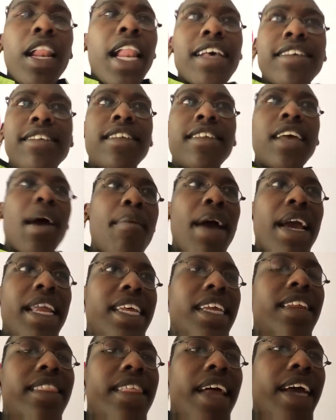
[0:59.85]
Last time I
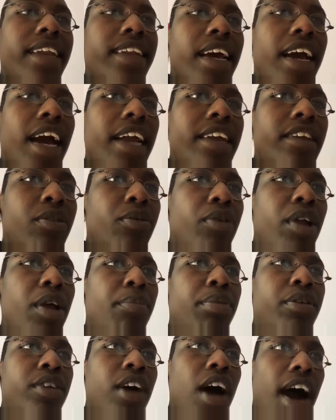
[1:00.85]
did that, I got
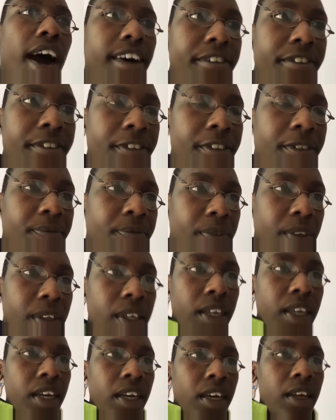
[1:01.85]
ripped off
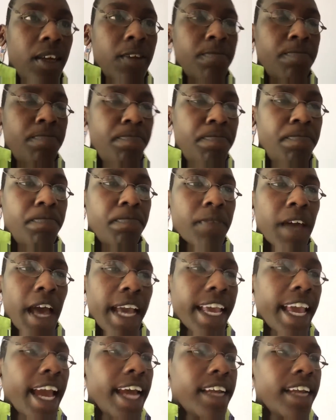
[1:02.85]
hmm, I